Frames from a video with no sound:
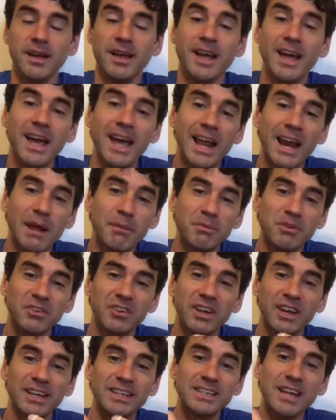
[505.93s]
and I'm just going
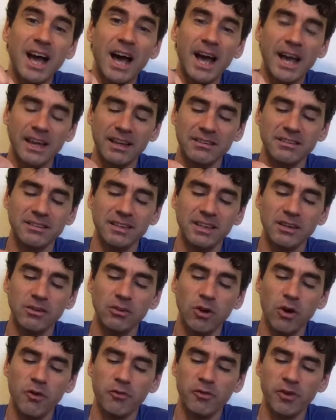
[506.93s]
to tie a single
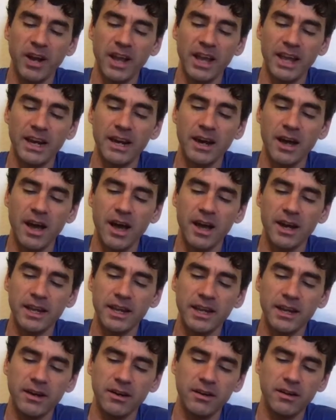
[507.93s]
overhand knot
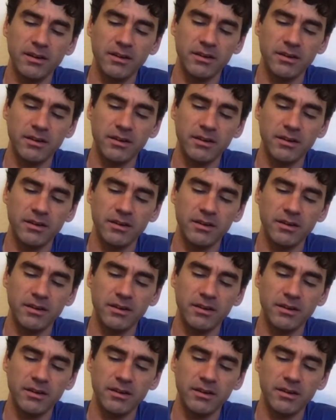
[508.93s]
here